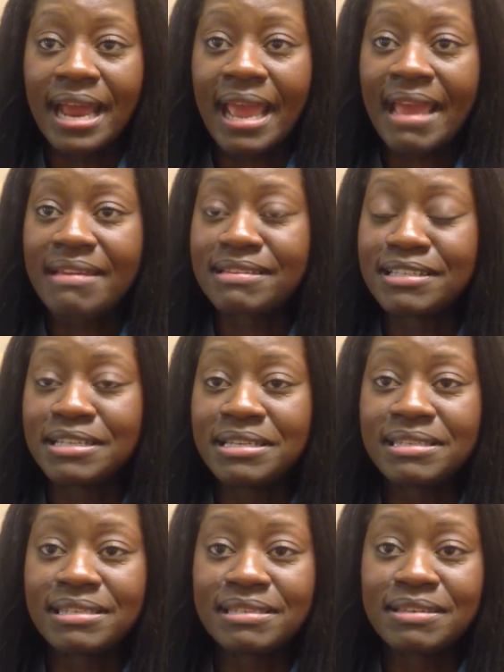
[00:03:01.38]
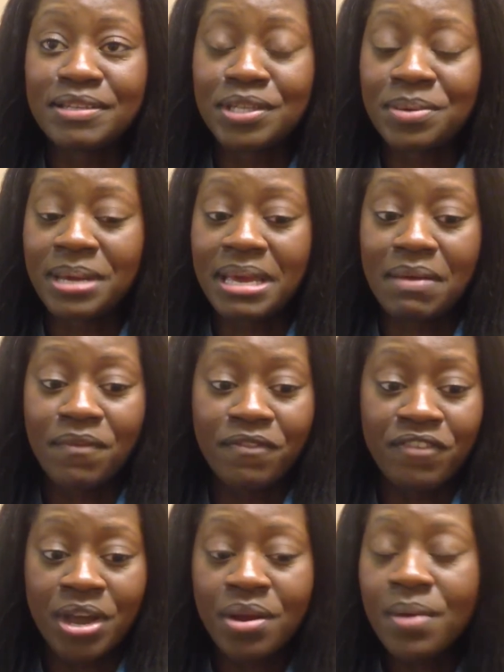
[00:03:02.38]
and she's doing
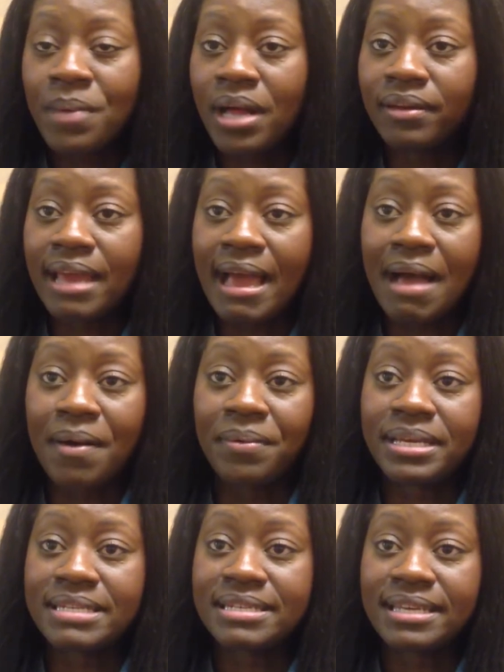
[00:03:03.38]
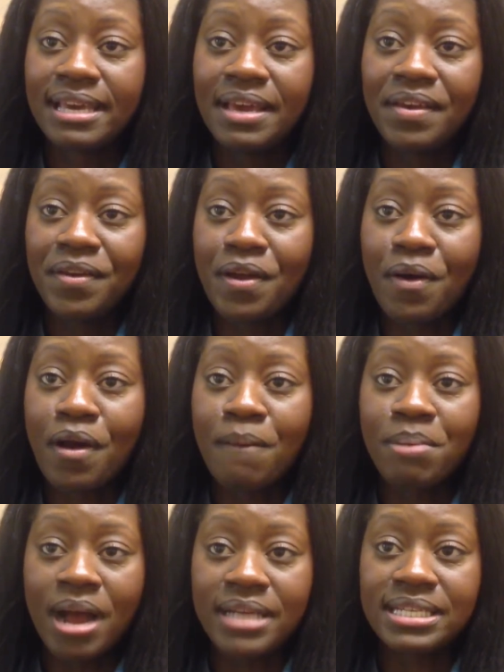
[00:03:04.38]
very well now, and her
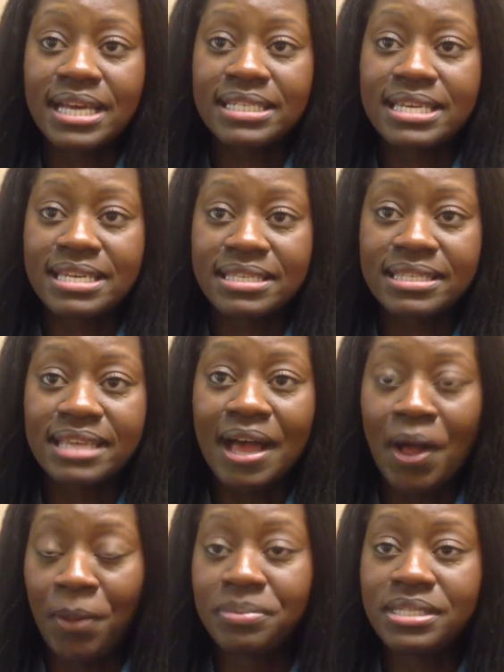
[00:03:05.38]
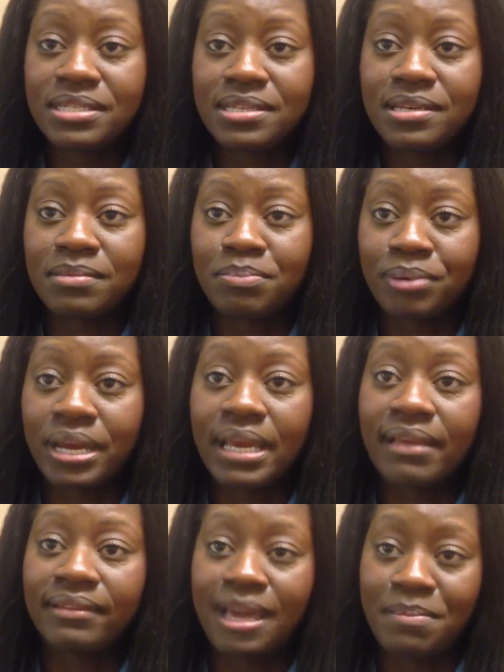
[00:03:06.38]
project has helped to
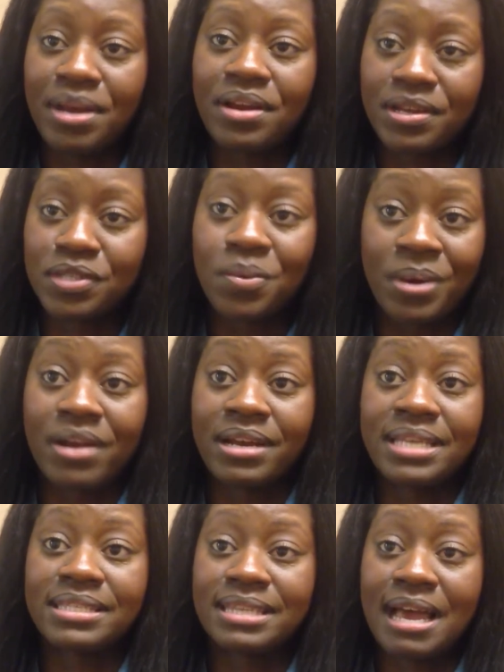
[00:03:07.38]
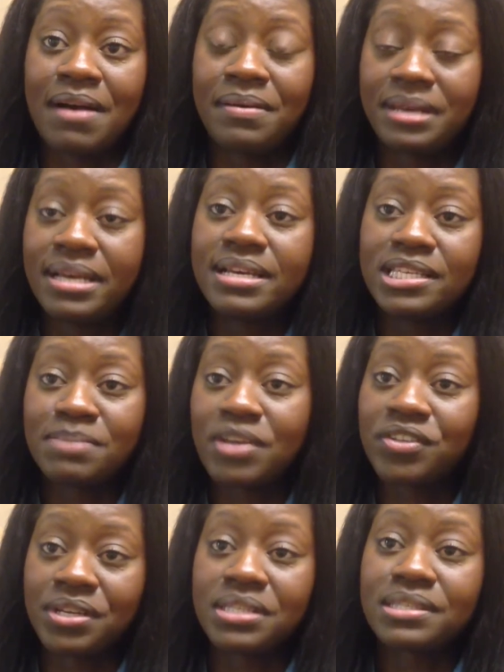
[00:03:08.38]
bring Liberia to where it is now,
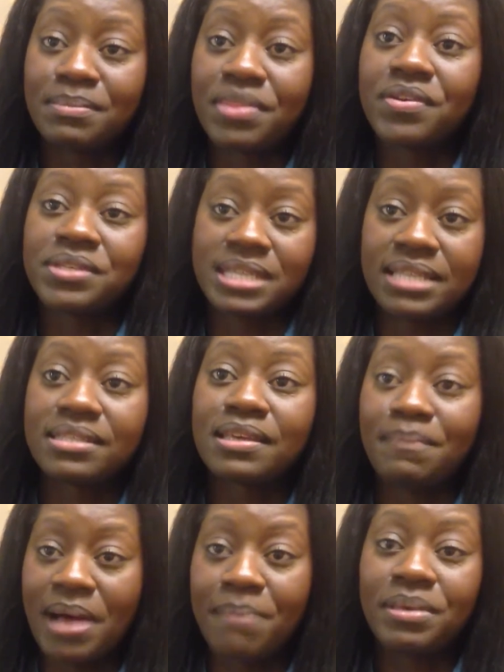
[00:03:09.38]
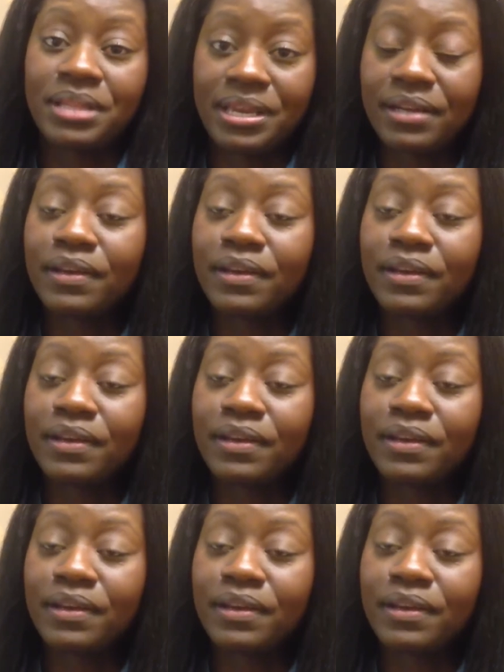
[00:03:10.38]
especially in some of those densely populated